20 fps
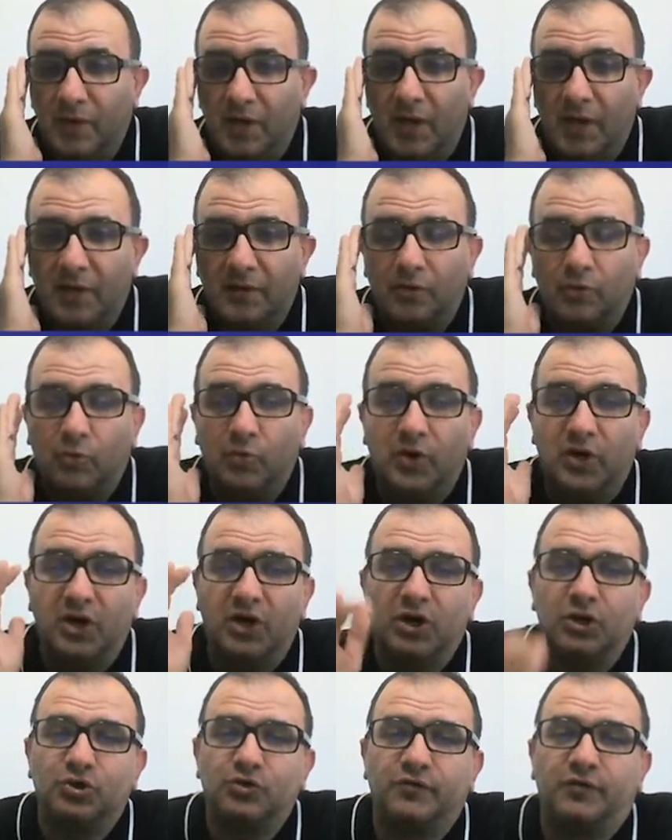and queen
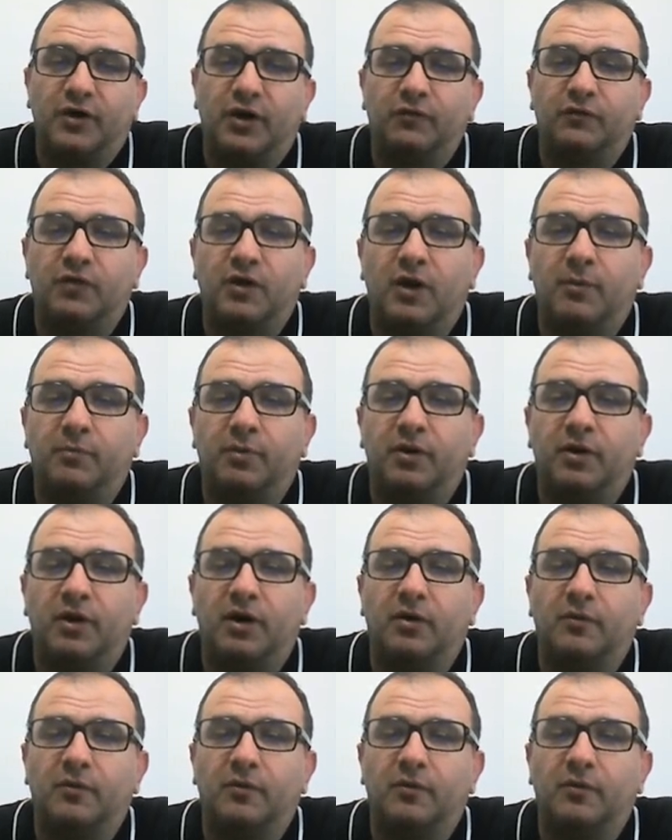h5 happened